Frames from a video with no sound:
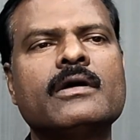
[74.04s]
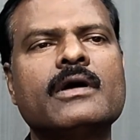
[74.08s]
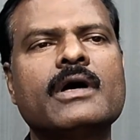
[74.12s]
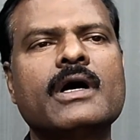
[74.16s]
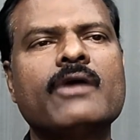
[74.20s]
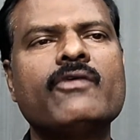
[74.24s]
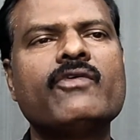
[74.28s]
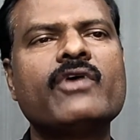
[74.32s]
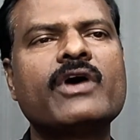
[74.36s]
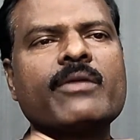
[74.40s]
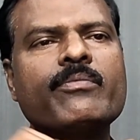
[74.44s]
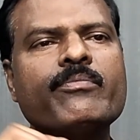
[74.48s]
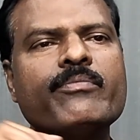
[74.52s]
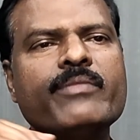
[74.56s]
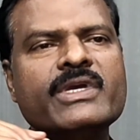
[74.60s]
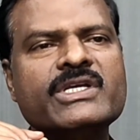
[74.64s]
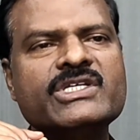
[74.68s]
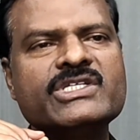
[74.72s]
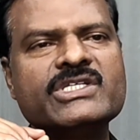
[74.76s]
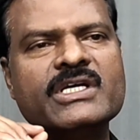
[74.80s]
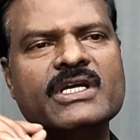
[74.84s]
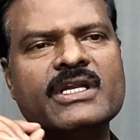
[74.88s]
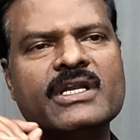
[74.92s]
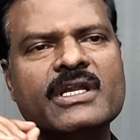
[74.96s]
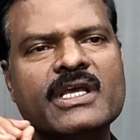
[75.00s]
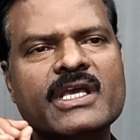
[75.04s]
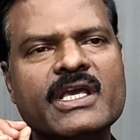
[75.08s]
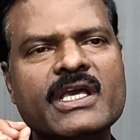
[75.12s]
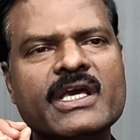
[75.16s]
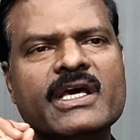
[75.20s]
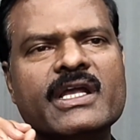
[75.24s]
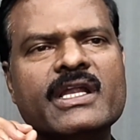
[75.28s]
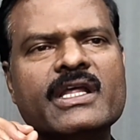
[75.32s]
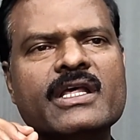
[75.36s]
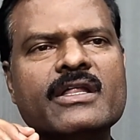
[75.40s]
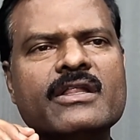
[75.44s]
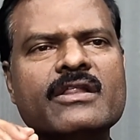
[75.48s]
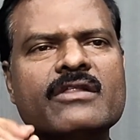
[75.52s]
Our mission
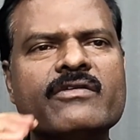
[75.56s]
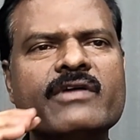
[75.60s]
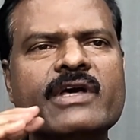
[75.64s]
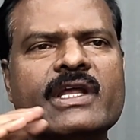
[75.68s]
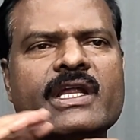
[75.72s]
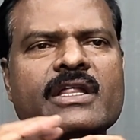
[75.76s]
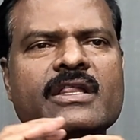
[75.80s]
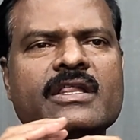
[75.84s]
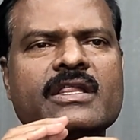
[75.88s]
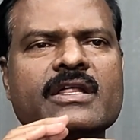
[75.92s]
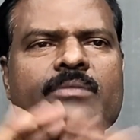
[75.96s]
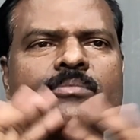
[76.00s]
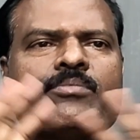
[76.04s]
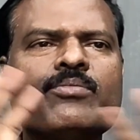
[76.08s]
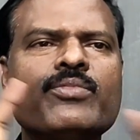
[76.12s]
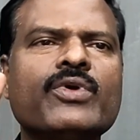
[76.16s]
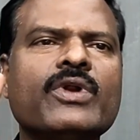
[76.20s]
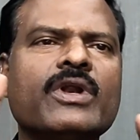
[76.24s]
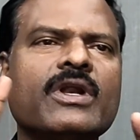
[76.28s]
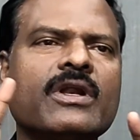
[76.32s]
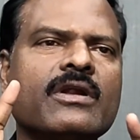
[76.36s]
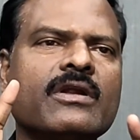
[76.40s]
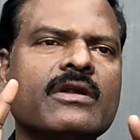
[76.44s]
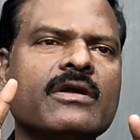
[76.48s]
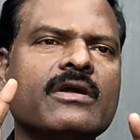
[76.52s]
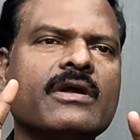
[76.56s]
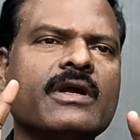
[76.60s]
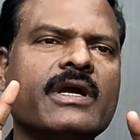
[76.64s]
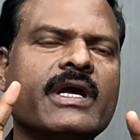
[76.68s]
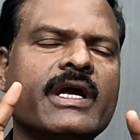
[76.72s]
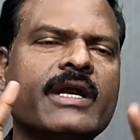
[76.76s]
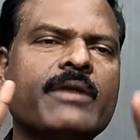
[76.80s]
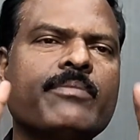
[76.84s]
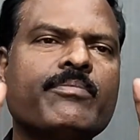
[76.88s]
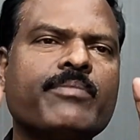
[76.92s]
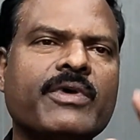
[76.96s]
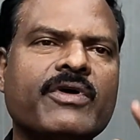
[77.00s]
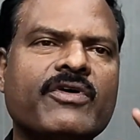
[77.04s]
here is very simple
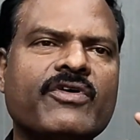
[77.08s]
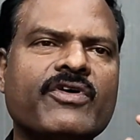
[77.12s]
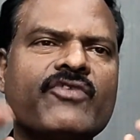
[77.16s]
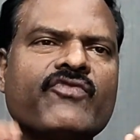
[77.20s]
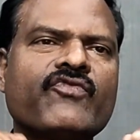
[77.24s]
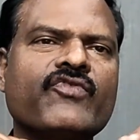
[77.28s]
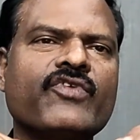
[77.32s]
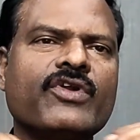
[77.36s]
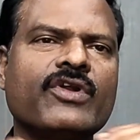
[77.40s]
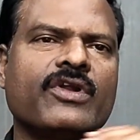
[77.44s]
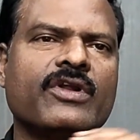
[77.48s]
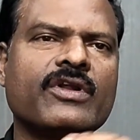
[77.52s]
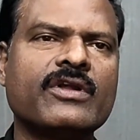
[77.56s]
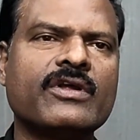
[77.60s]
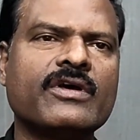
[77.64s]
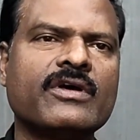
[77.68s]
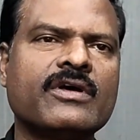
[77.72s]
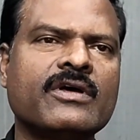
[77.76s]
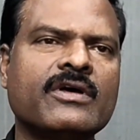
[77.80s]
yet powerful.